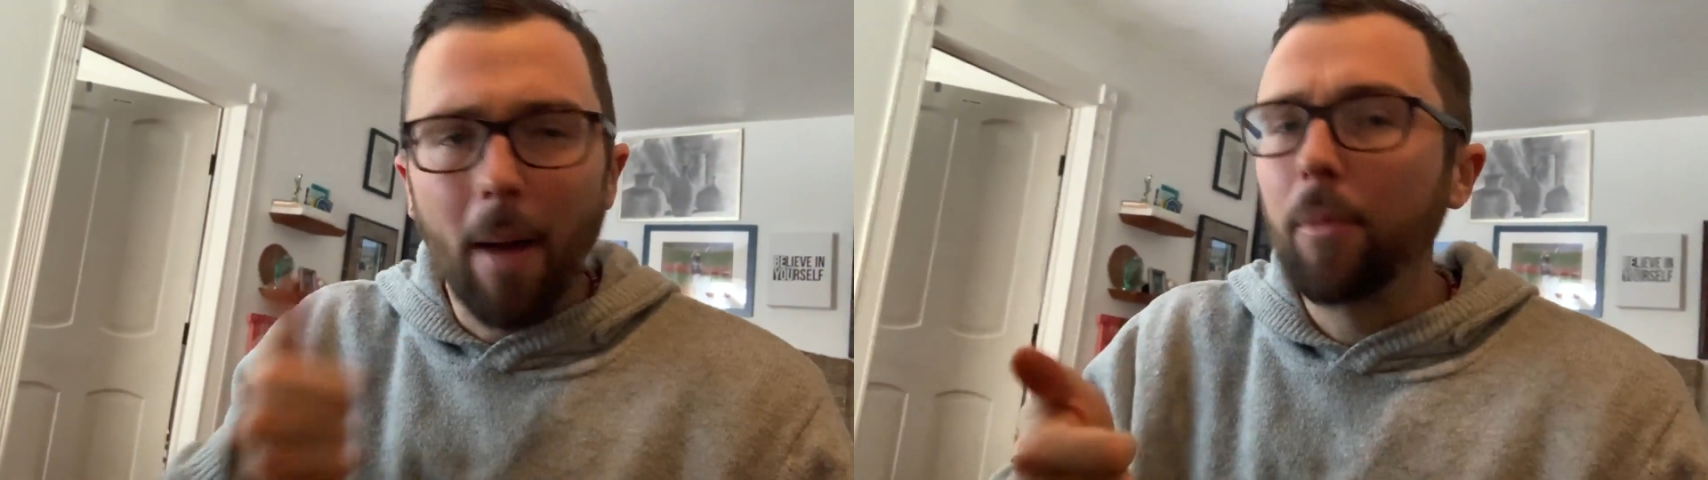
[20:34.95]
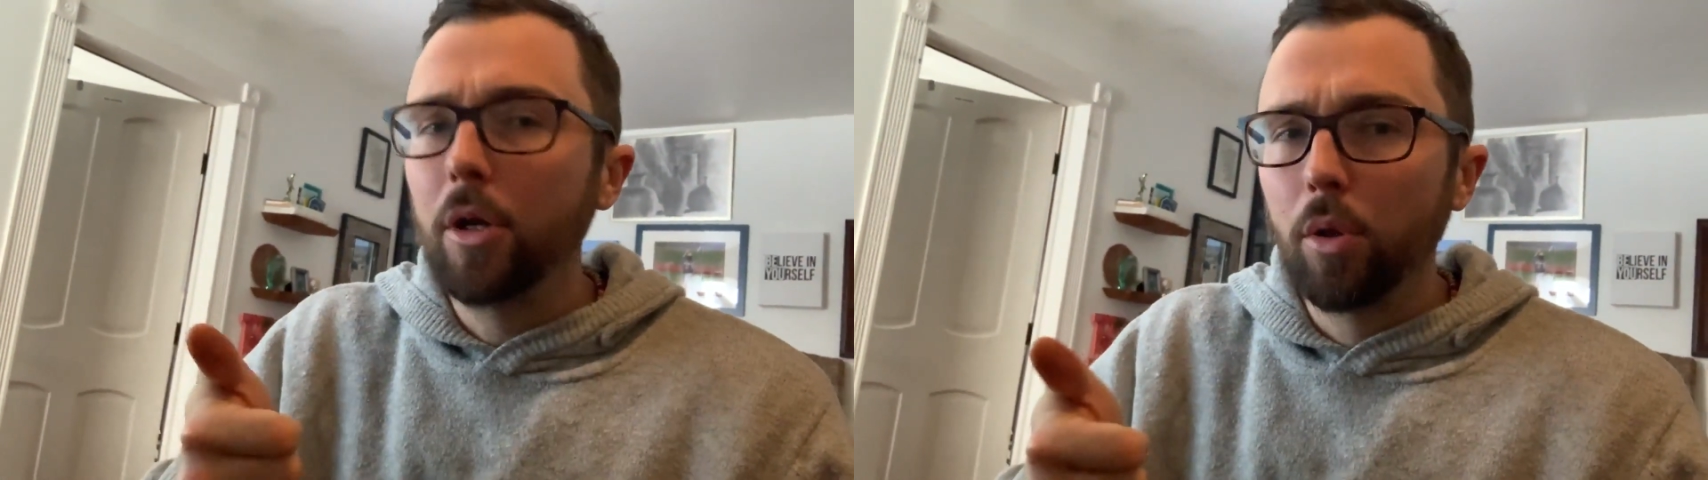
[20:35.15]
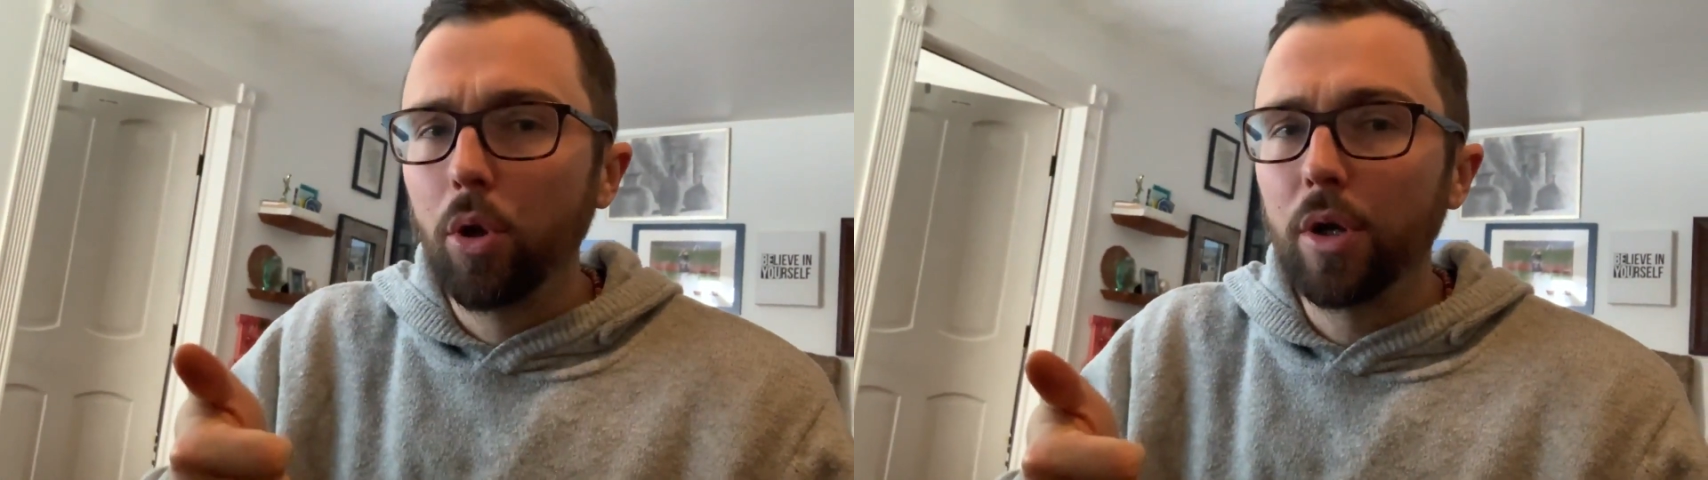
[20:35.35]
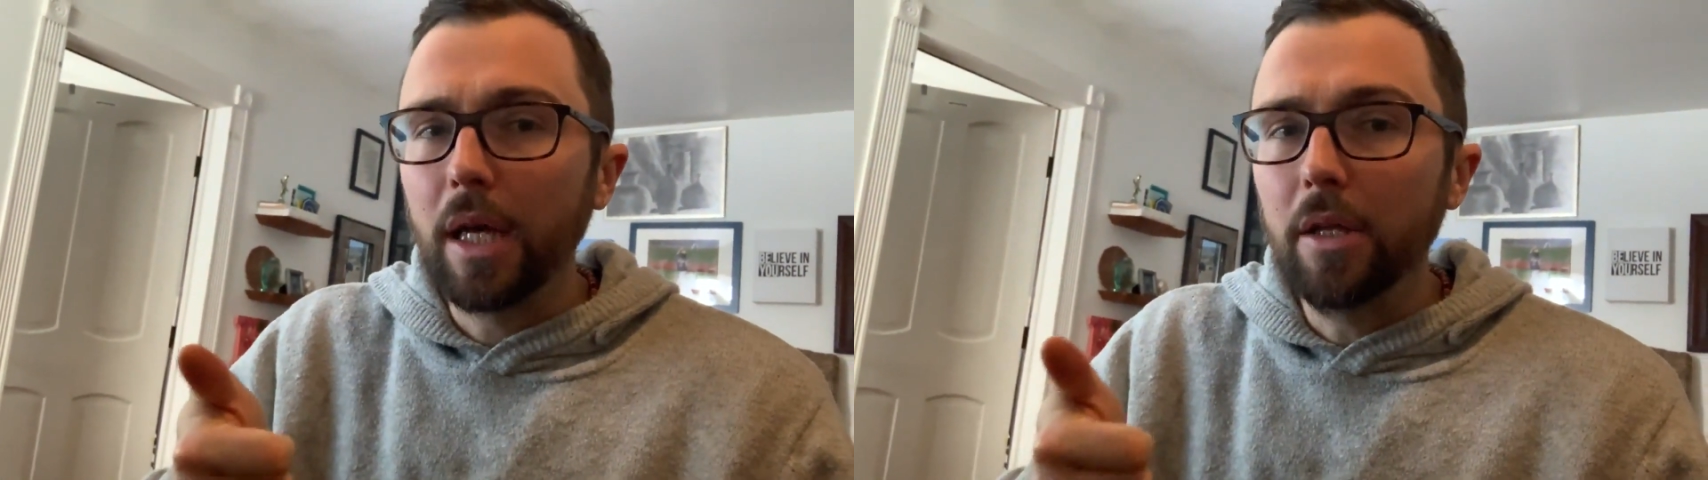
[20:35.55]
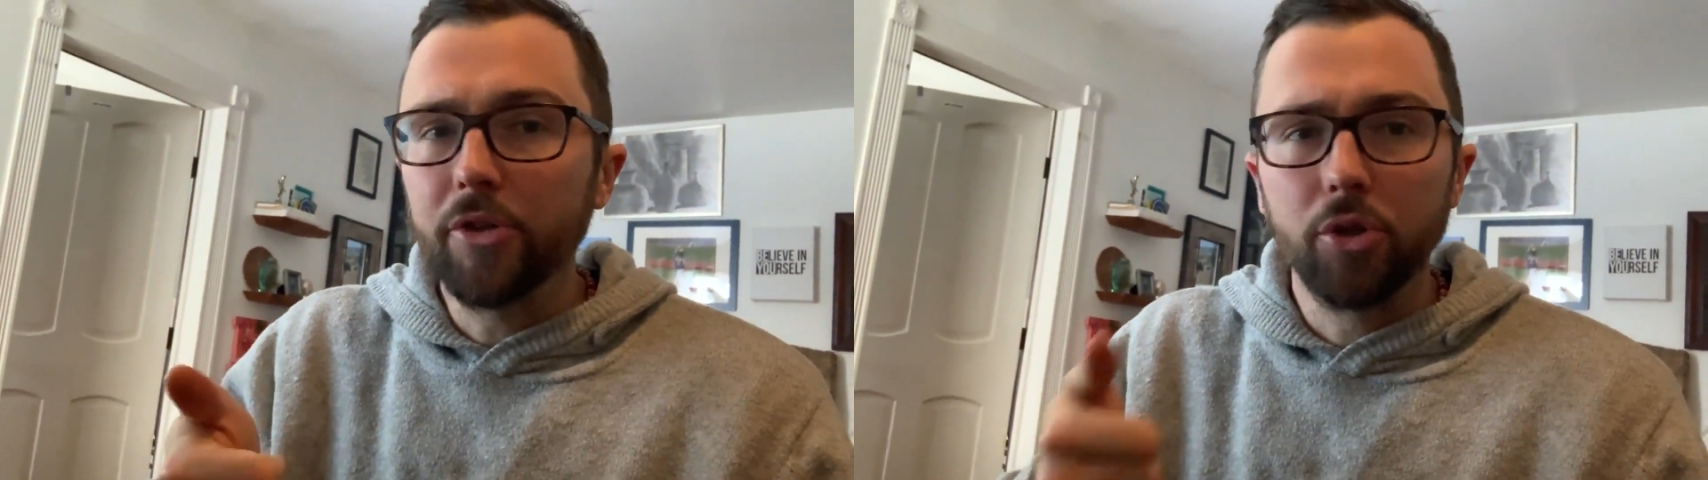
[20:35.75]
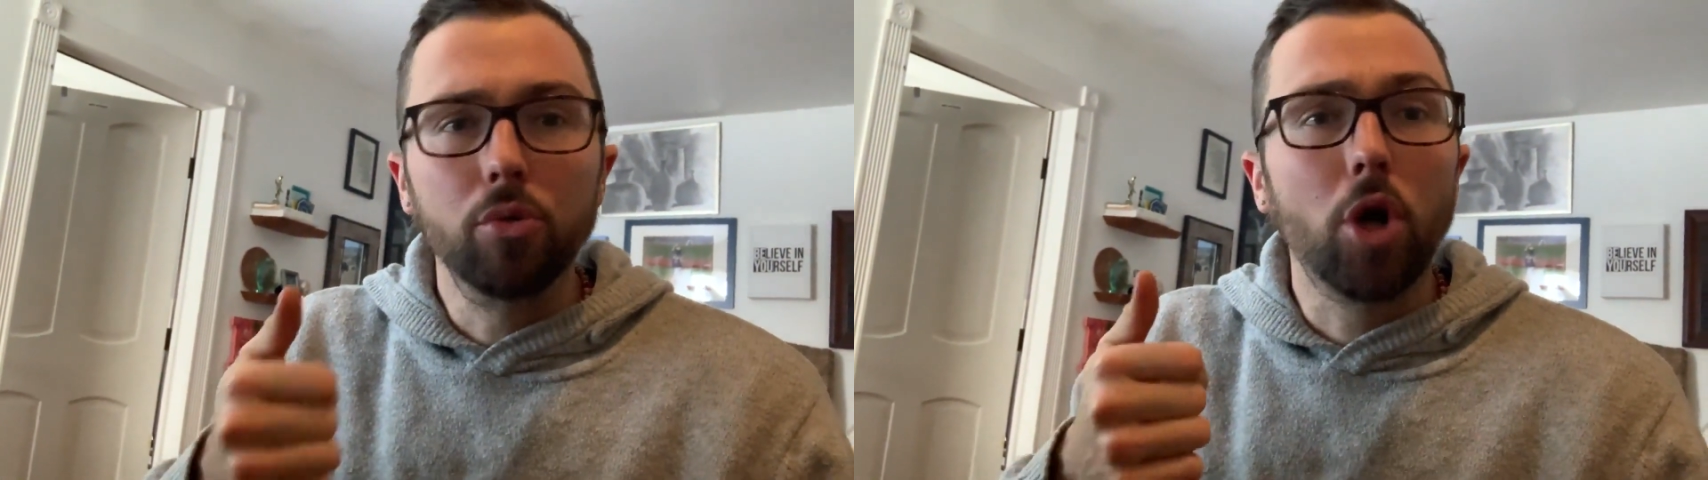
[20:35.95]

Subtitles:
I'm going to look into